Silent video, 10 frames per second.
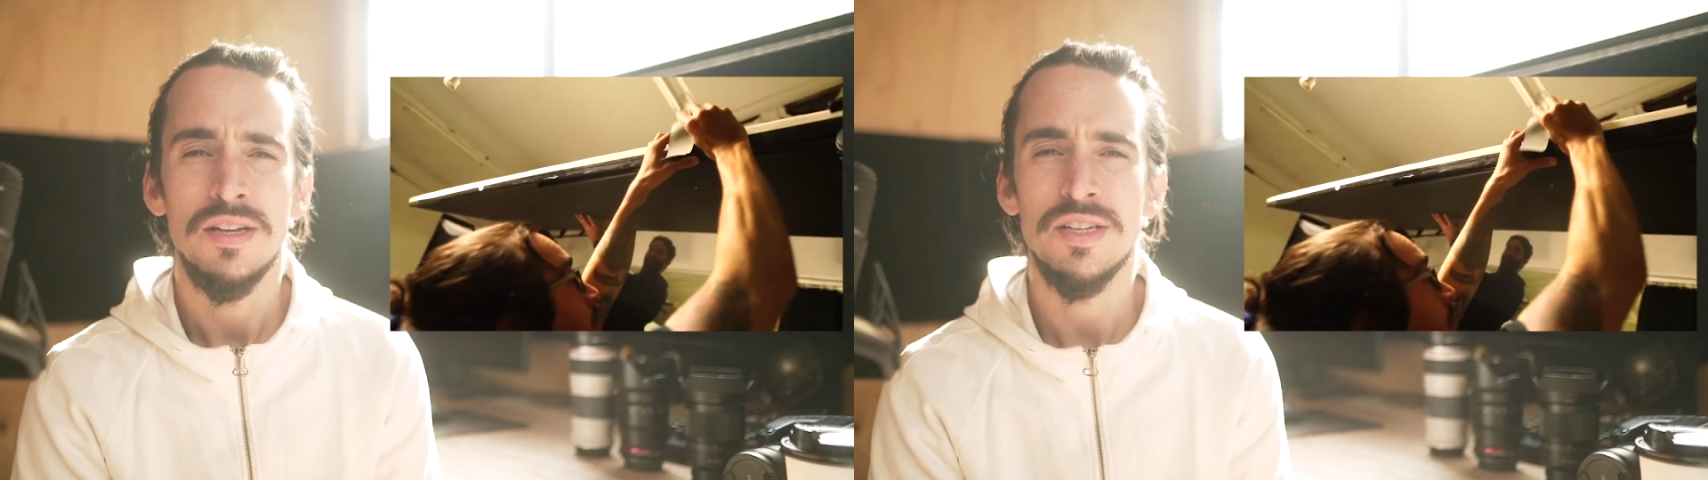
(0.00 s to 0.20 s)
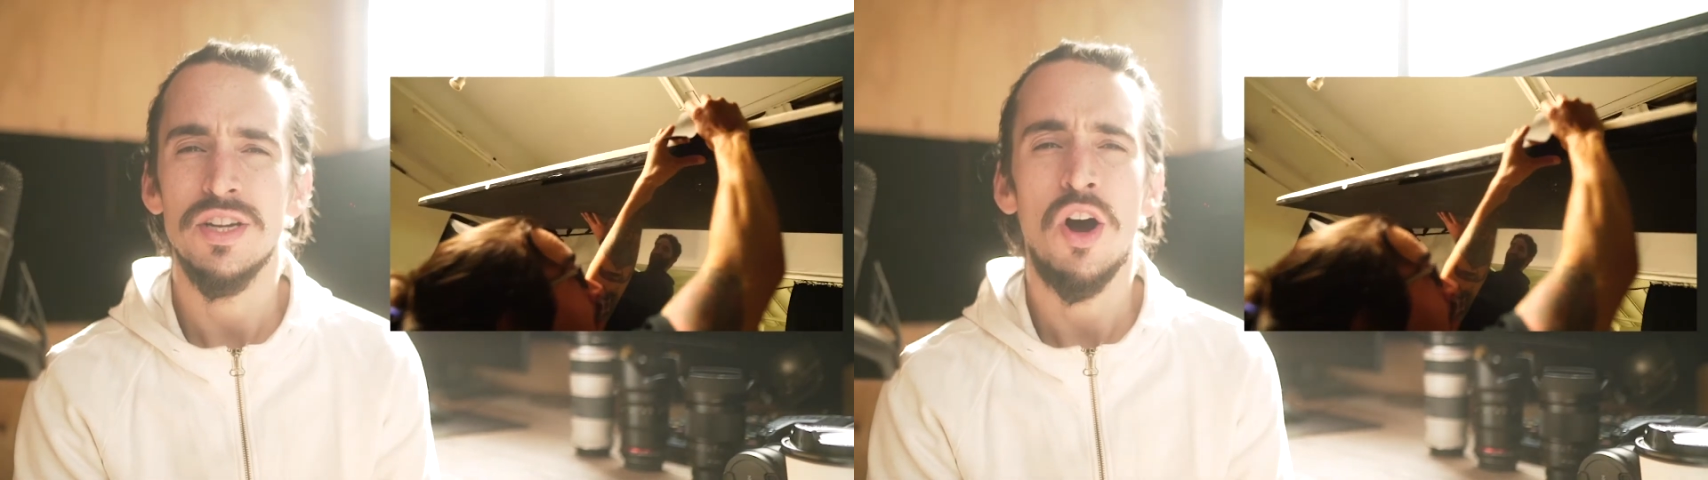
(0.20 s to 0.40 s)

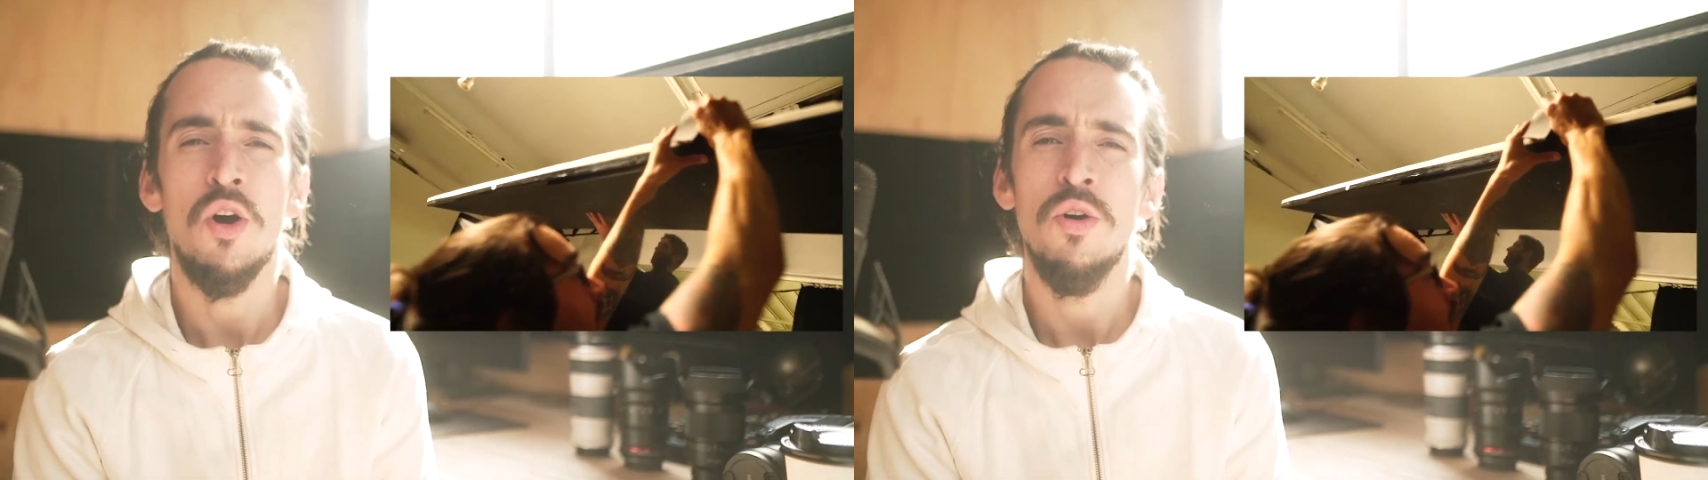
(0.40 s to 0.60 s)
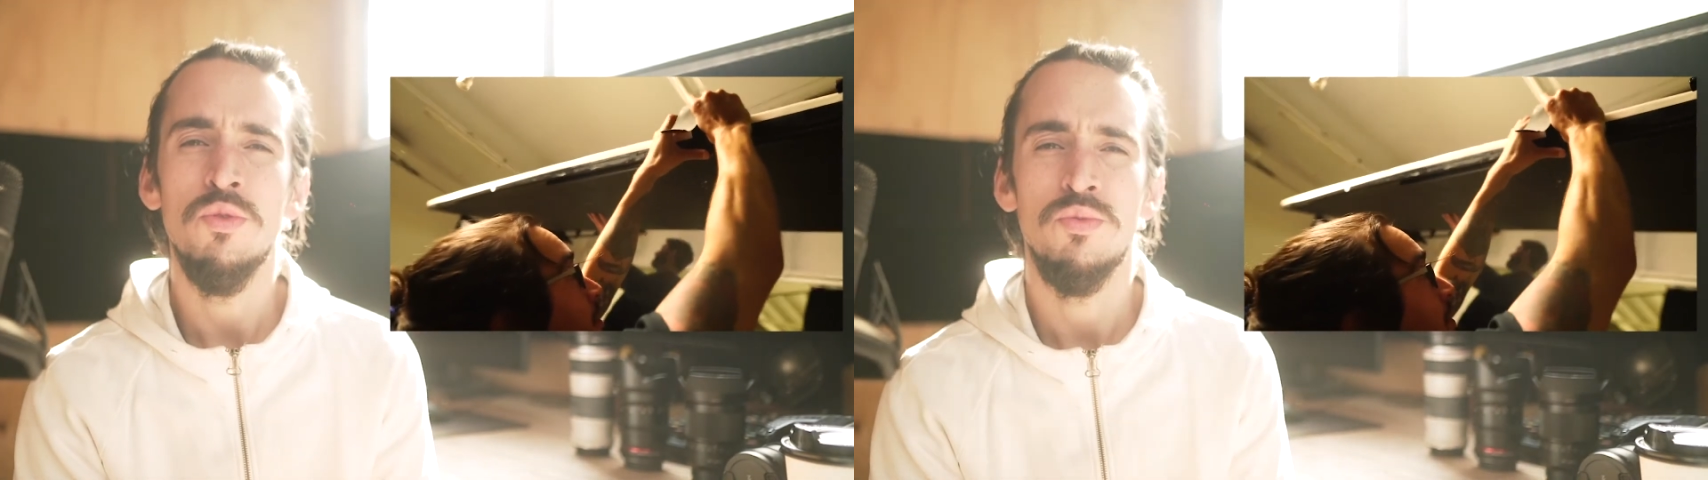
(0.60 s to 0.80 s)
just a
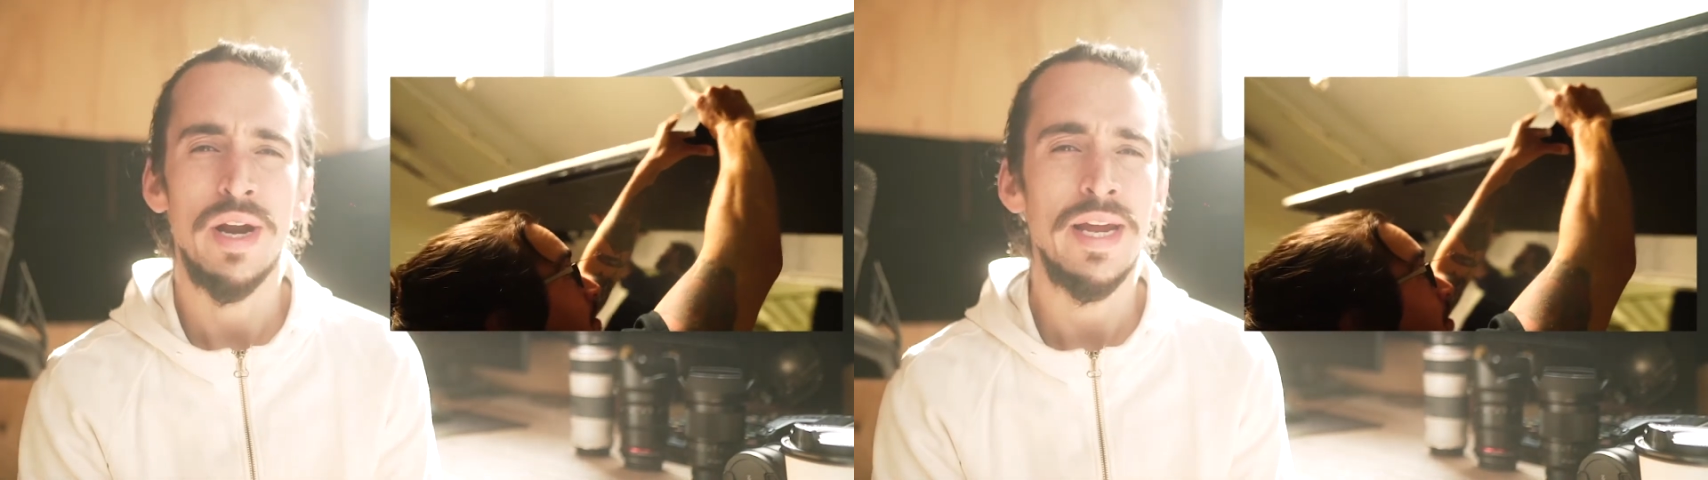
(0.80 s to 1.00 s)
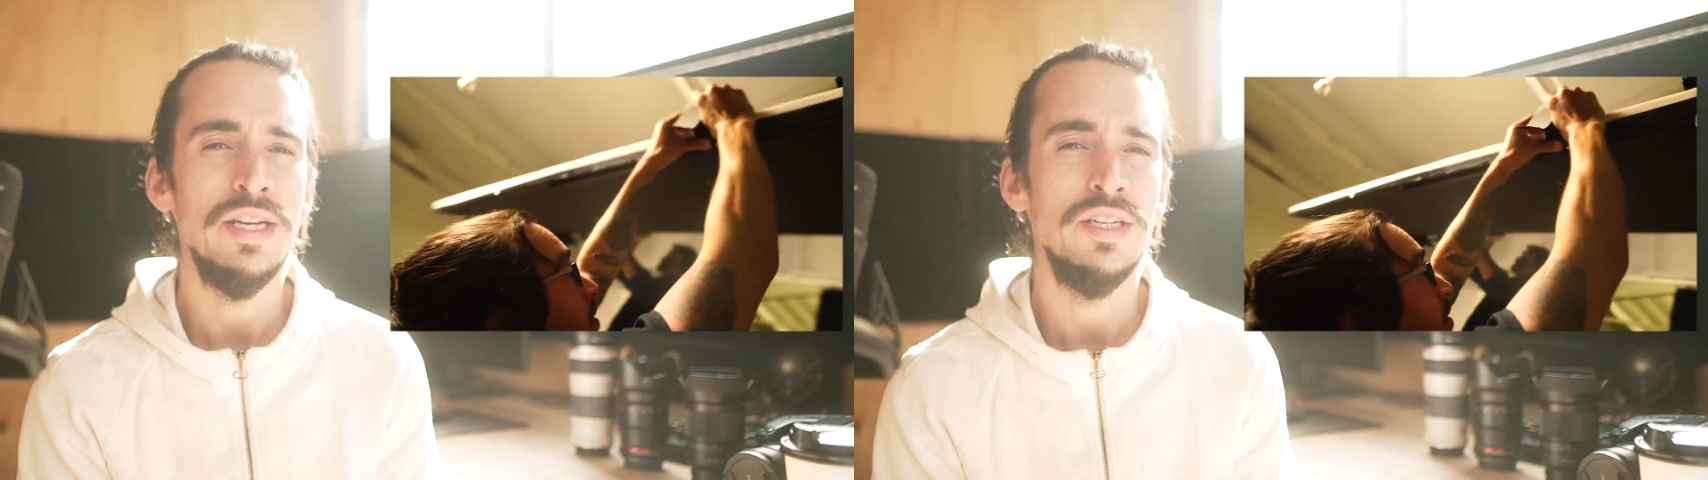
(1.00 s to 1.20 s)
whole
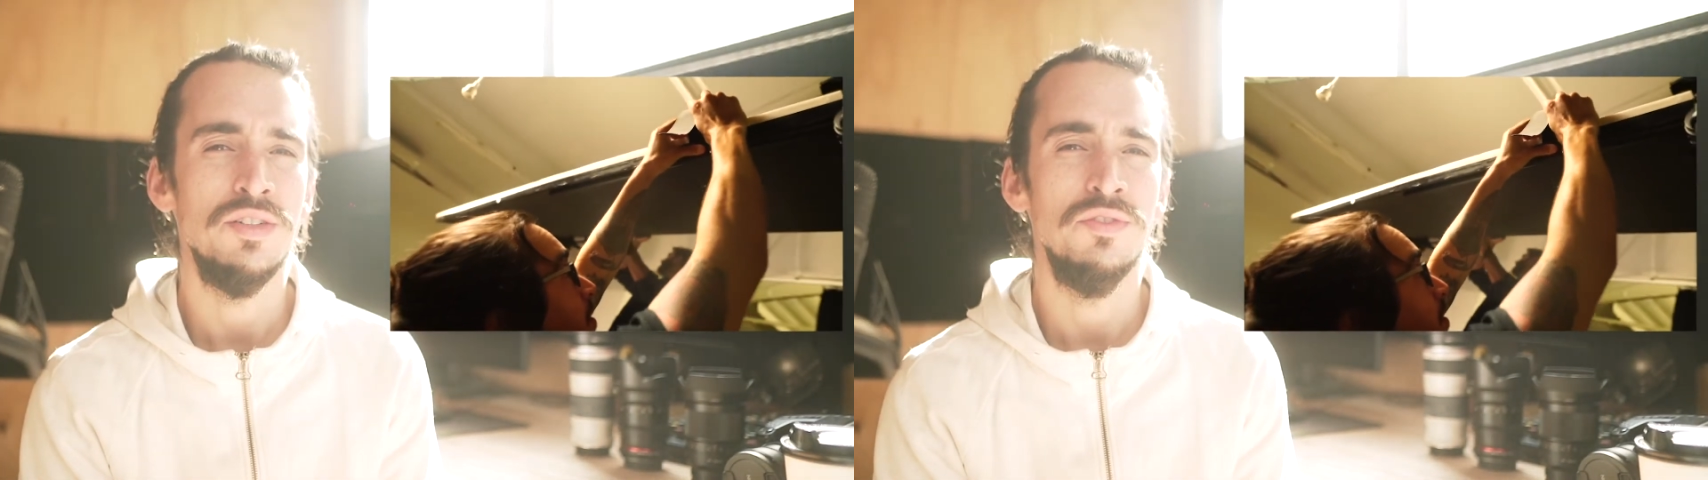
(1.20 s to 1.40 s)
range